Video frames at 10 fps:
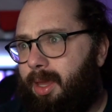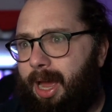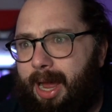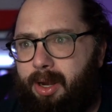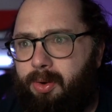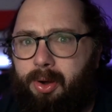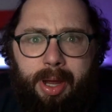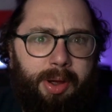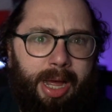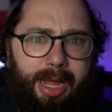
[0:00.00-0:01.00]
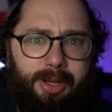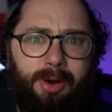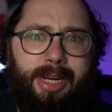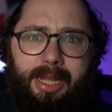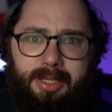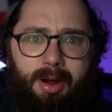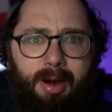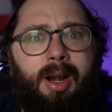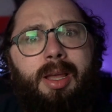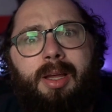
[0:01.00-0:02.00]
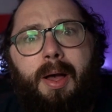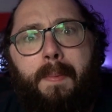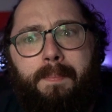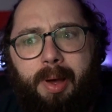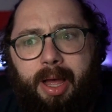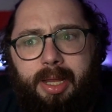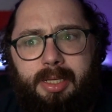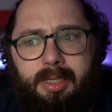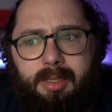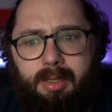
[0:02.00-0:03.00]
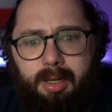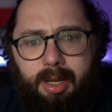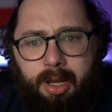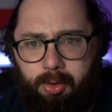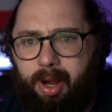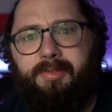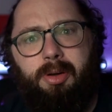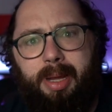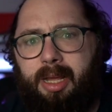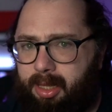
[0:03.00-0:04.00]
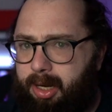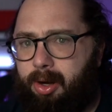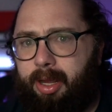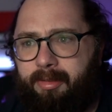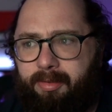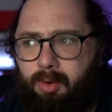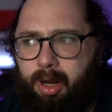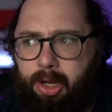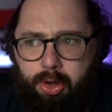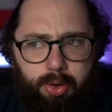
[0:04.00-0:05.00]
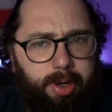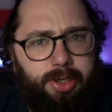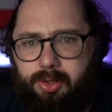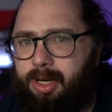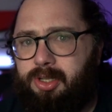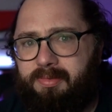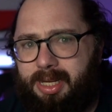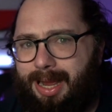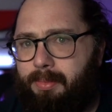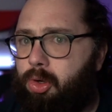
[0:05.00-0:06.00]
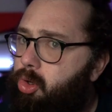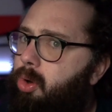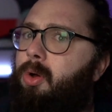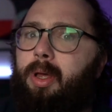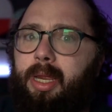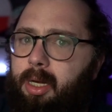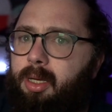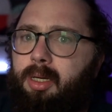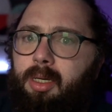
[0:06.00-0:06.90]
I don't know how hot your dice are, but a Grave Domain Cleric for a good stretch of time could